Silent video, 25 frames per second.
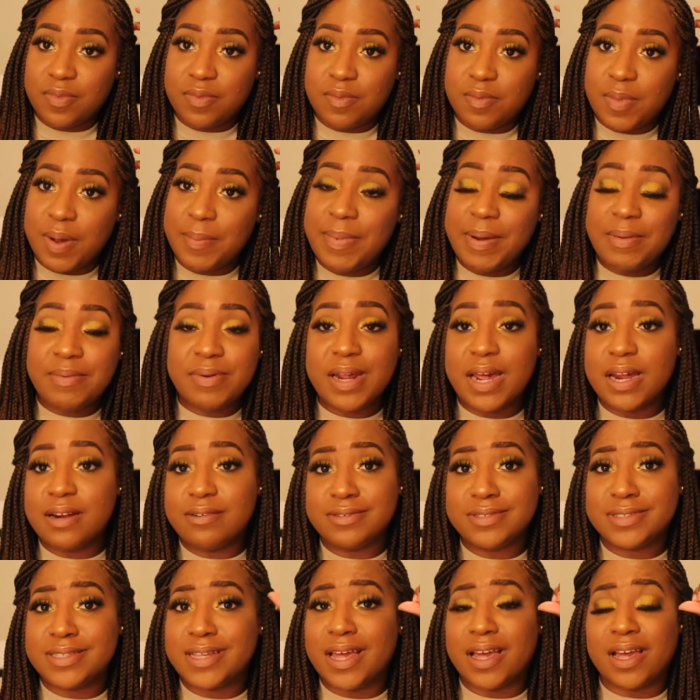my baby dad
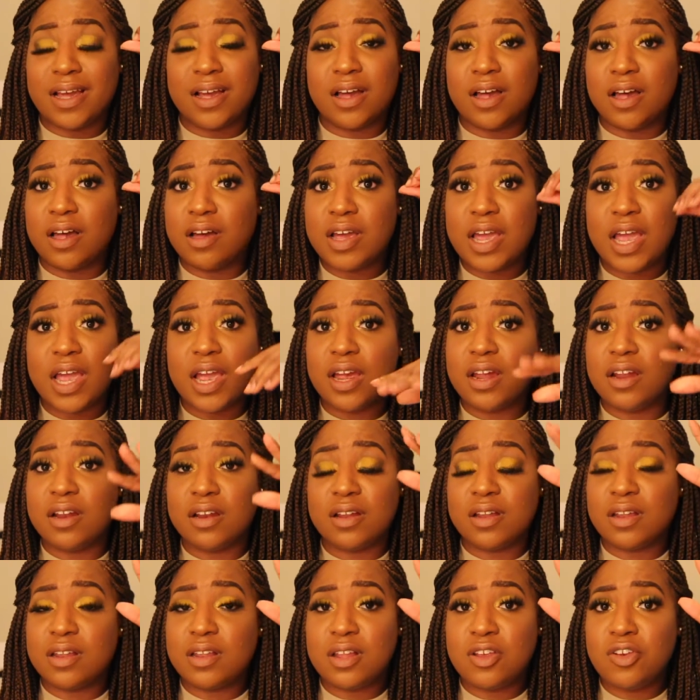was like, okay,
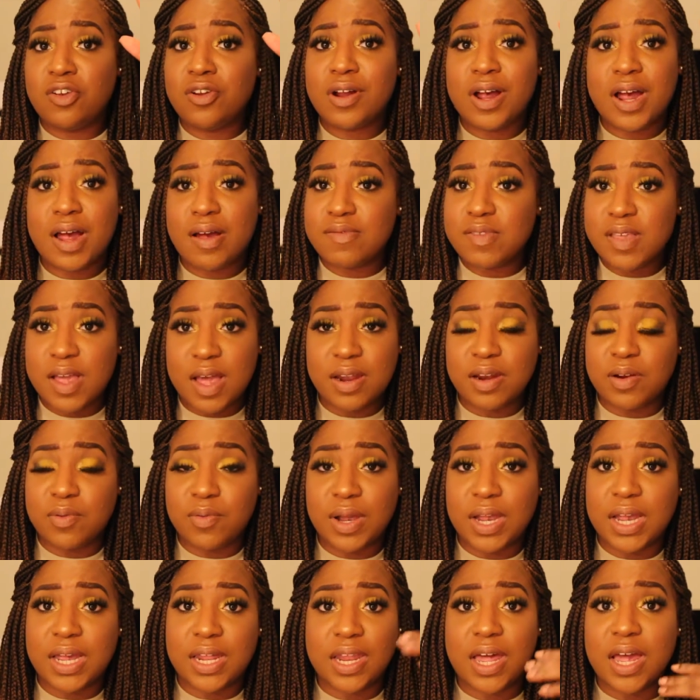you don't have time to
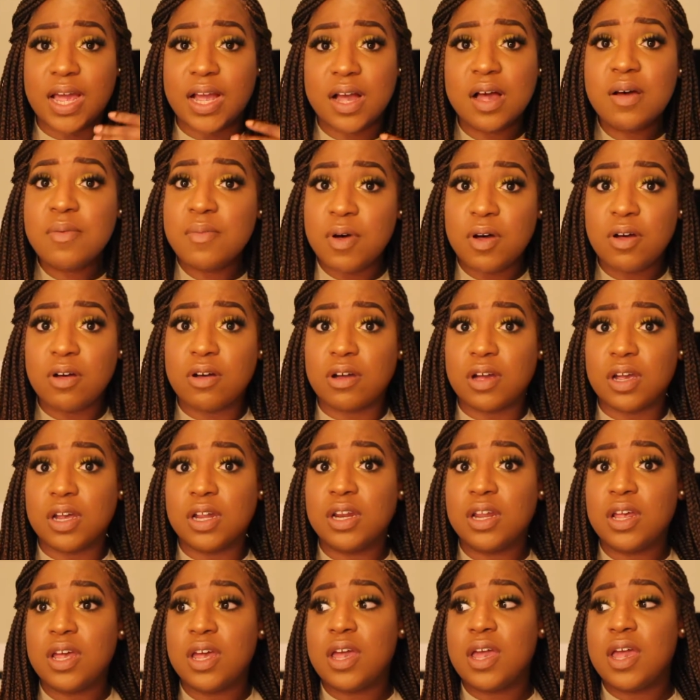wait, like, come on.
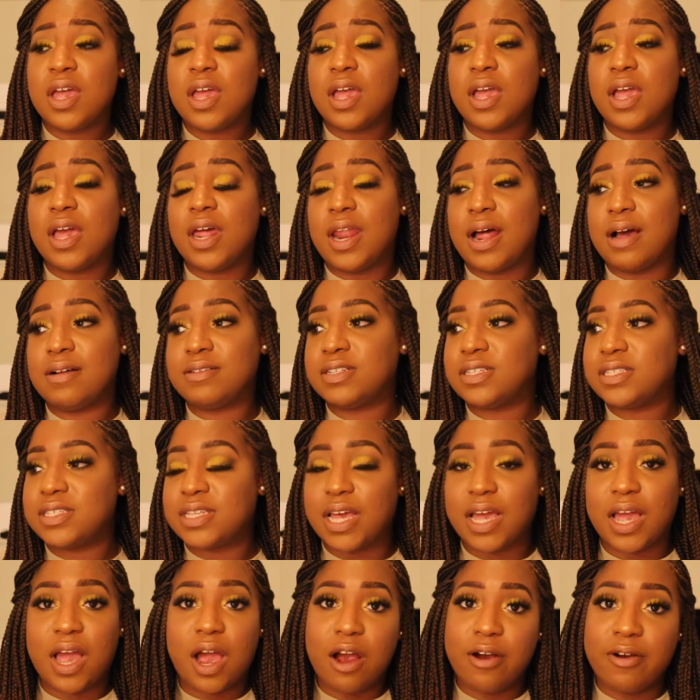And I was just
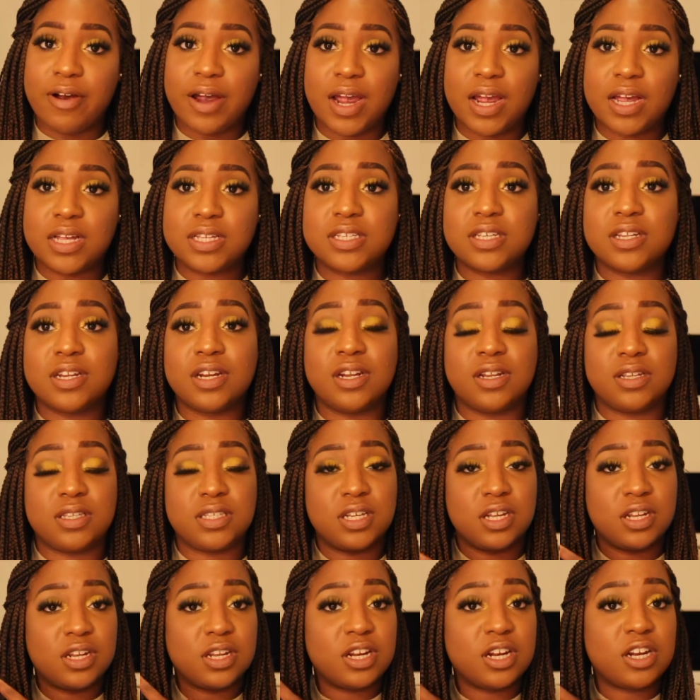like, all right.
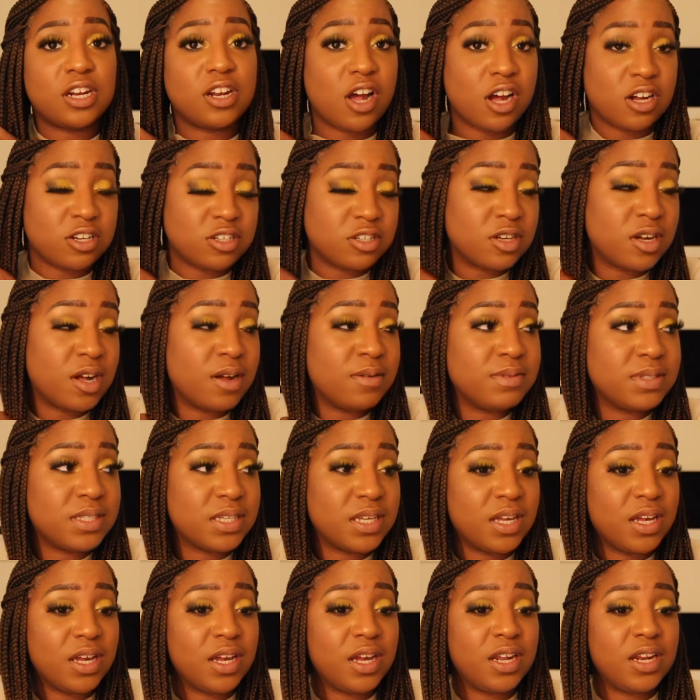So then the doctor comes
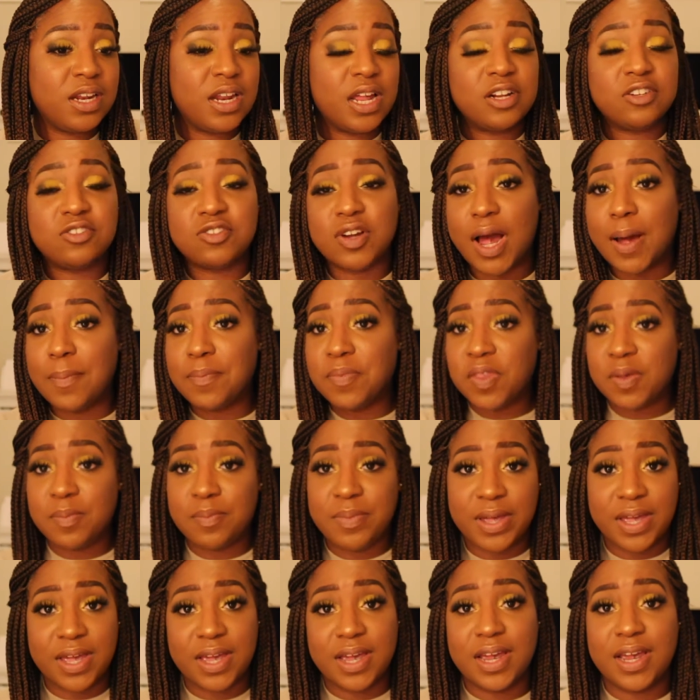in, they drop the
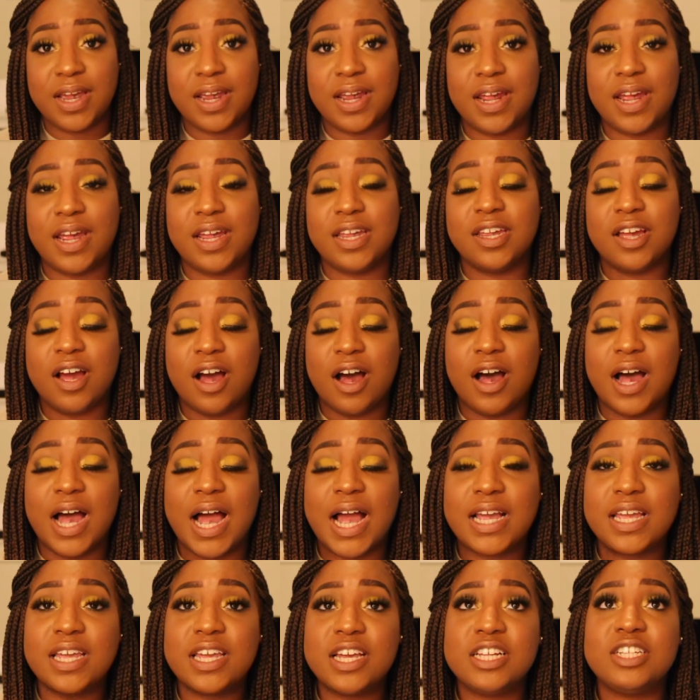bed, and y'all,
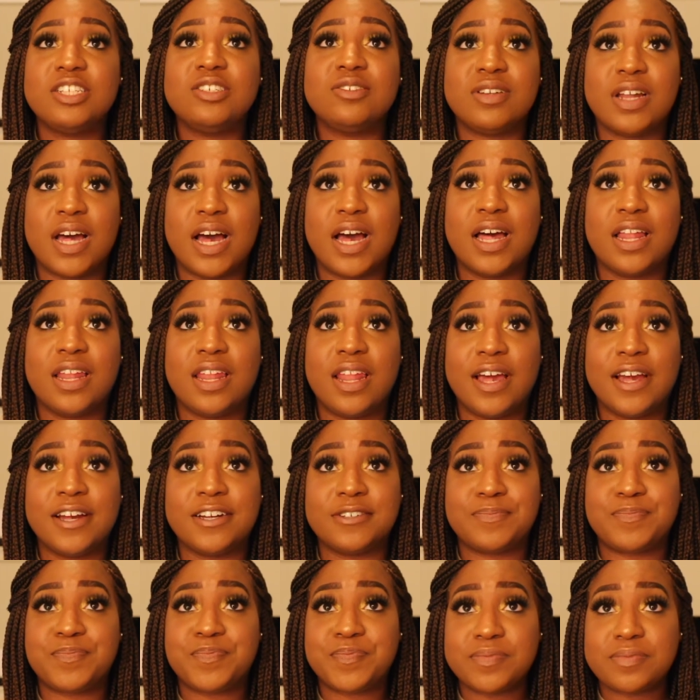I kid you not,
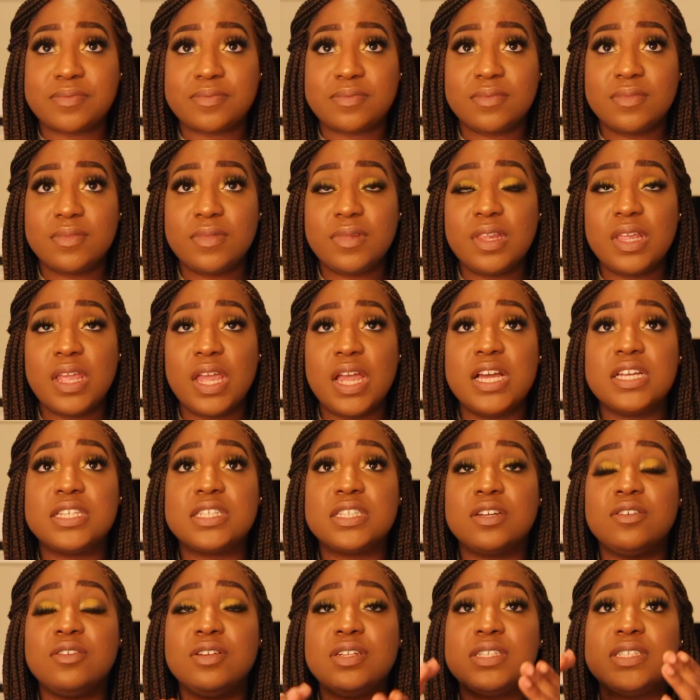like, as
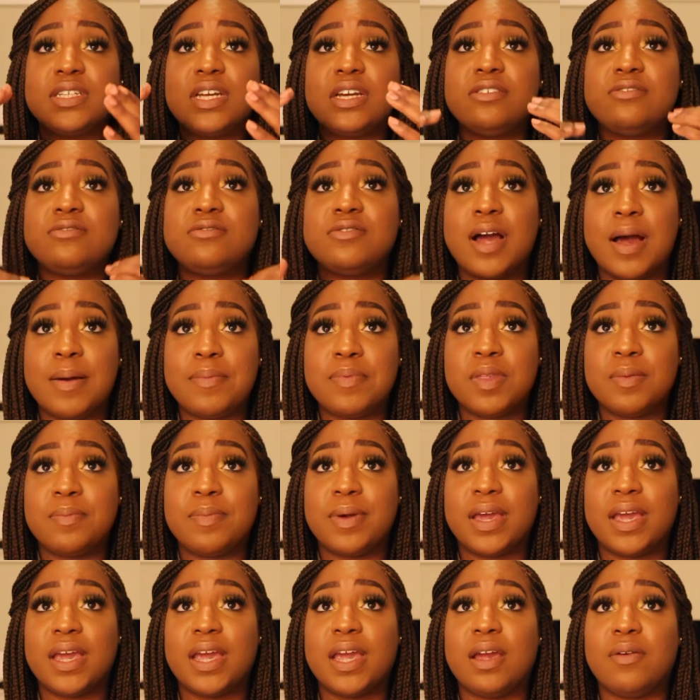soon as they dropped the
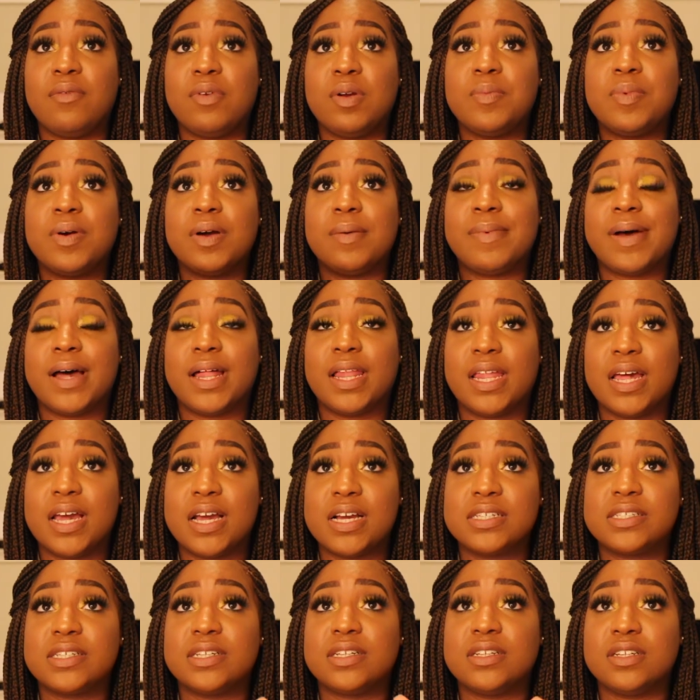bed and we put my
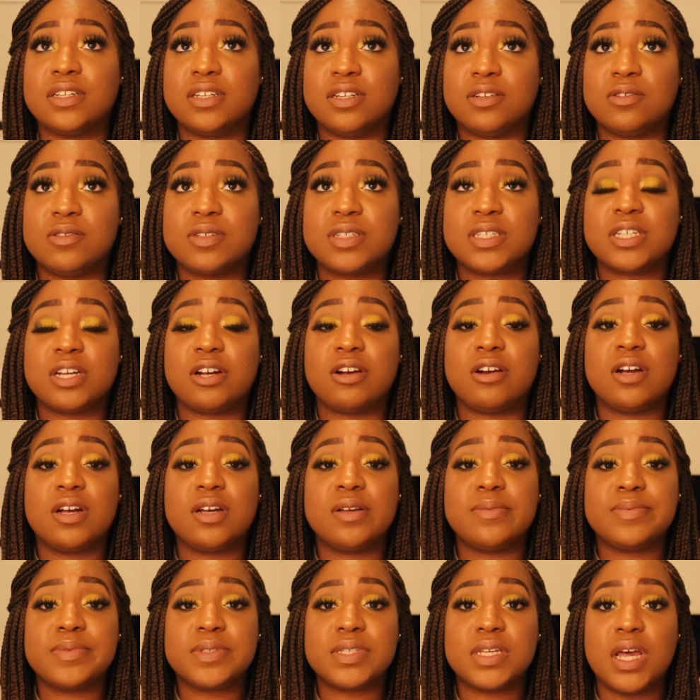legs in the little
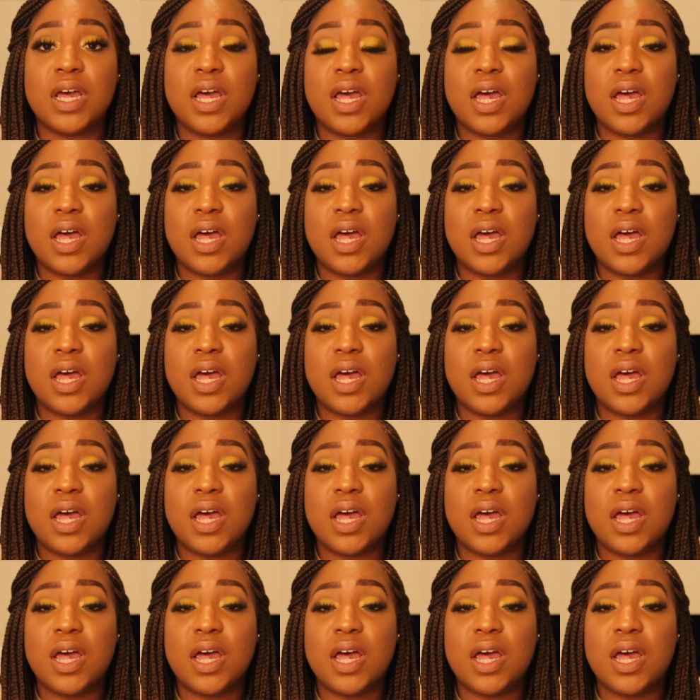stirrups,